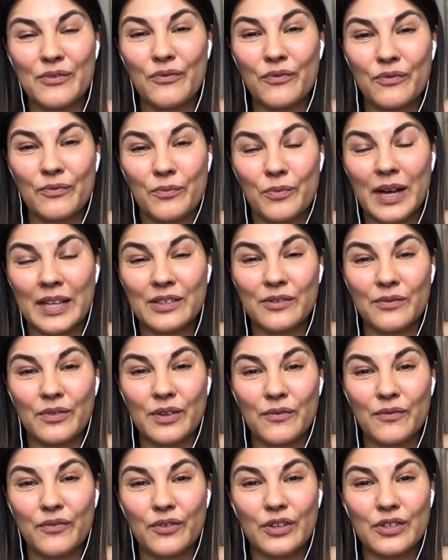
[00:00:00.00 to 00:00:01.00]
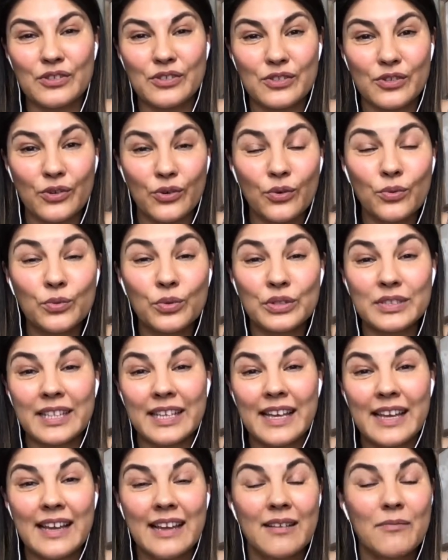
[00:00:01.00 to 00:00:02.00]
one of the first who
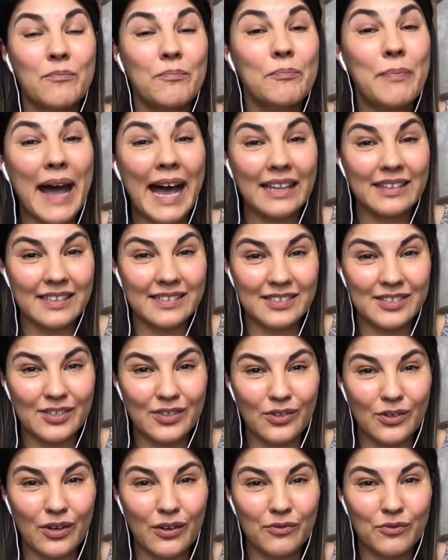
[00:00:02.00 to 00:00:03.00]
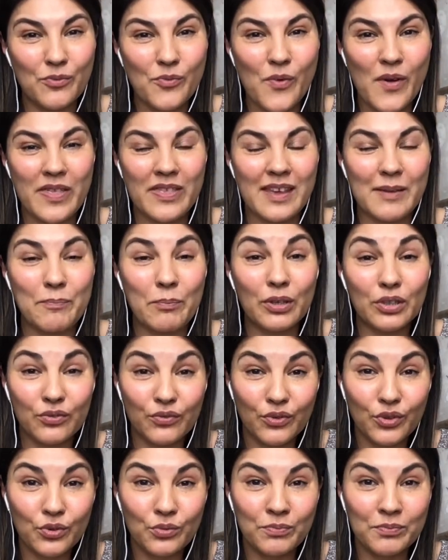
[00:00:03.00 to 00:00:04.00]
would balance it off with a
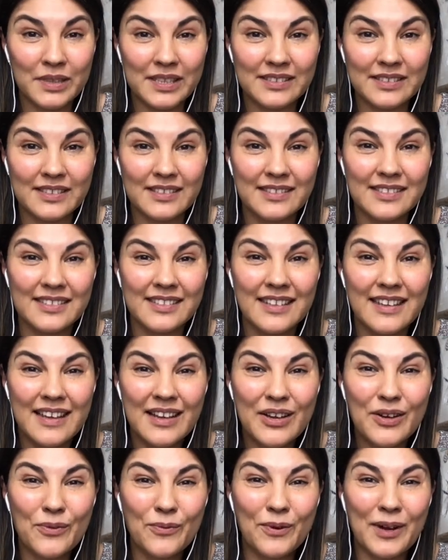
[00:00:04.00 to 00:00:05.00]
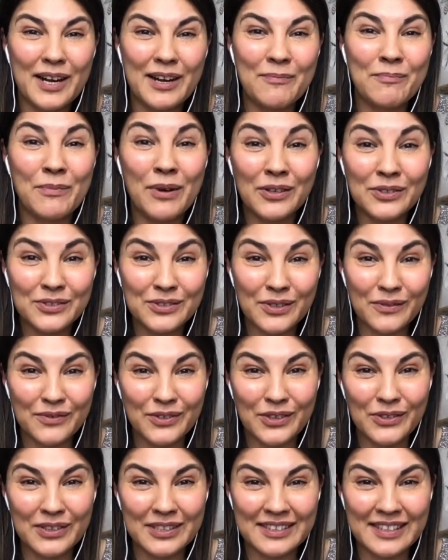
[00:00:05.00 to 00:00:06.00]
perfume business, where most
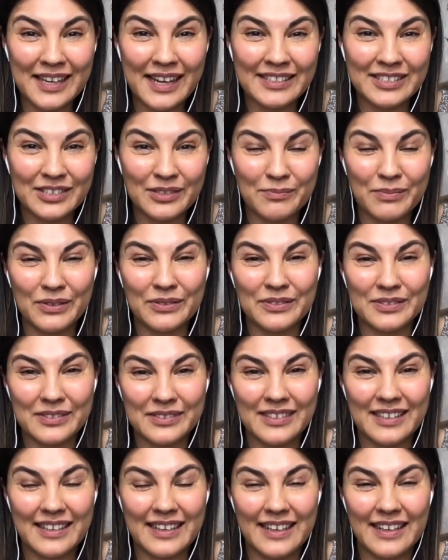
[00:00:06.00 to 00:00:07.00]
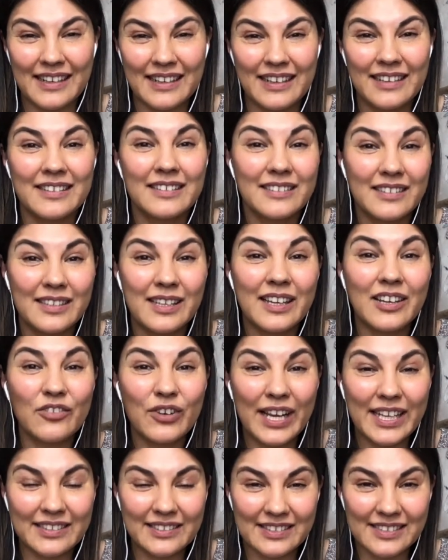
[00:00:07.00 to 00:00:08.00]
of your intangibles are the
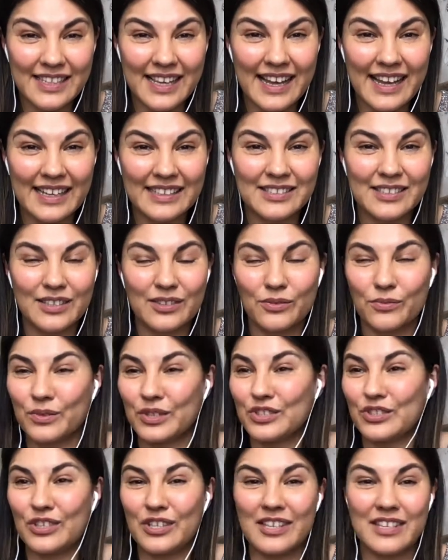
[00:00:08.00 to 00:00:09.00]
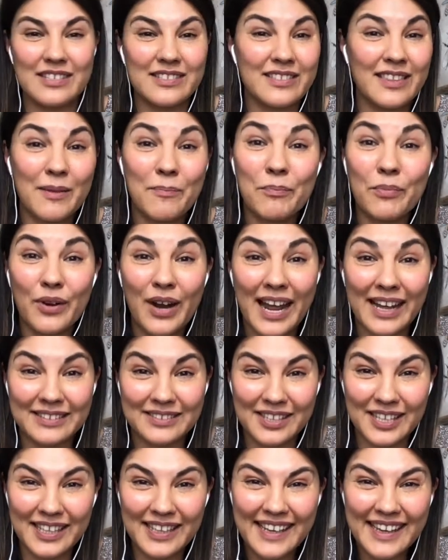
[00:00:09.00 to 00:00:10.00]
greatest asset, which is the
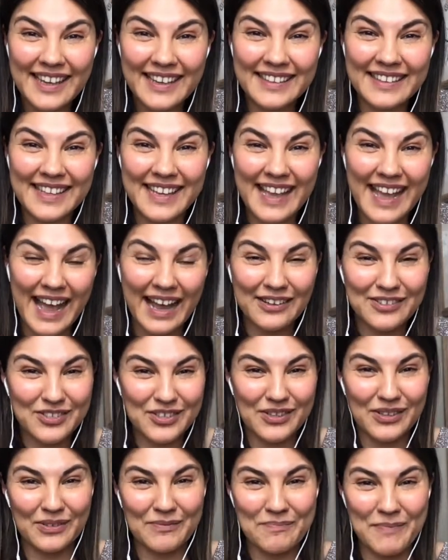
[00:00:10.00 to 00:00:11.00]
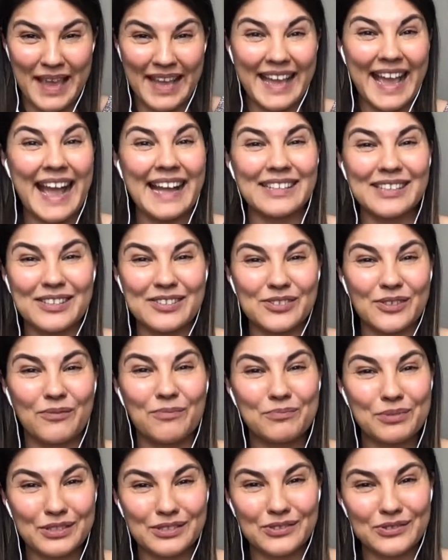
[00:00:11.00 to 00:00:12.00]
brand. The actual mechanics
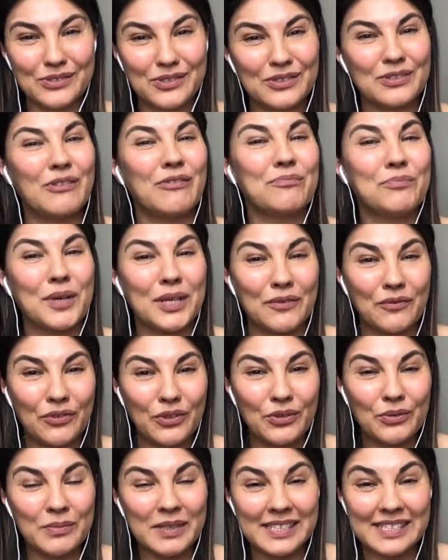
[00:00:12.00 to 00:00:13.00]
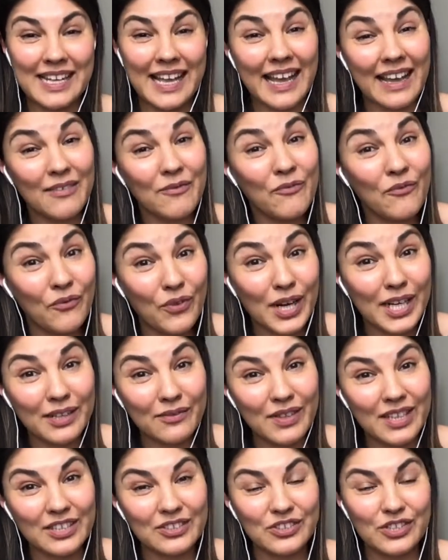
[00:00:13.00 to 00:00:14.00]
of producing of perfume is
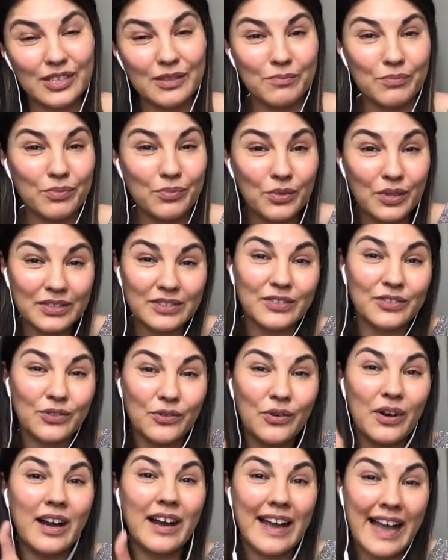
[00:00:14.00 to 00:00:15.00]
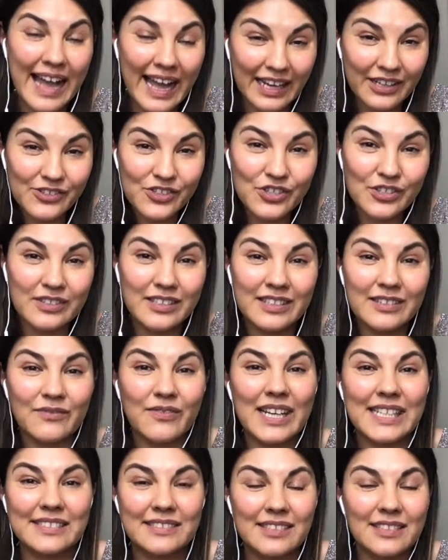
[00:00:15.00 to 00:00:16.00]
very, very cheap. What you are actually
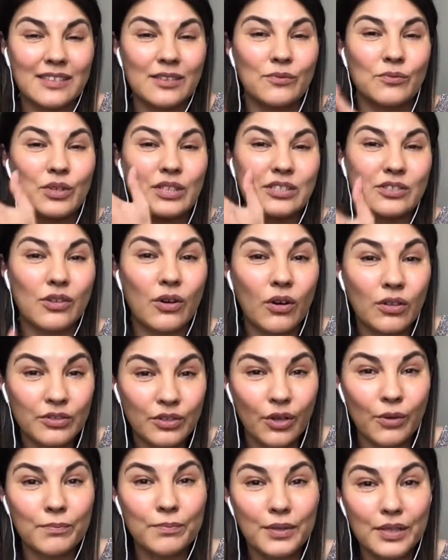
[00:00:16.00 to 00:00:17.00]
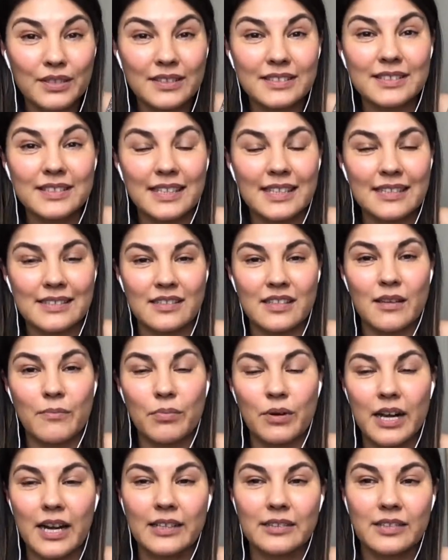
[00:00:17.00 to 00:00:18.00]
investing in, what's on your books, is the
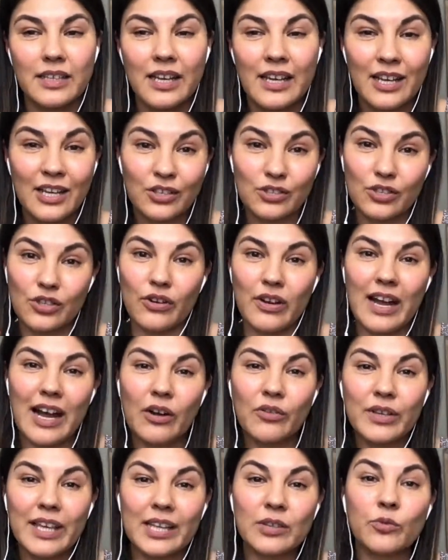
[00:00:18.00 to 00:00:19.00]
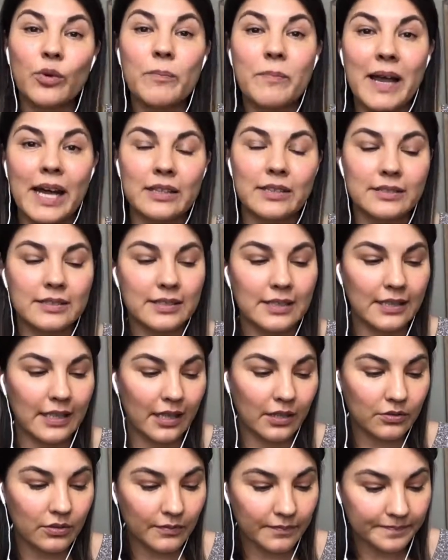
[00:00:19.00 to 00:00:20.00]
brand. So how can we balance it out?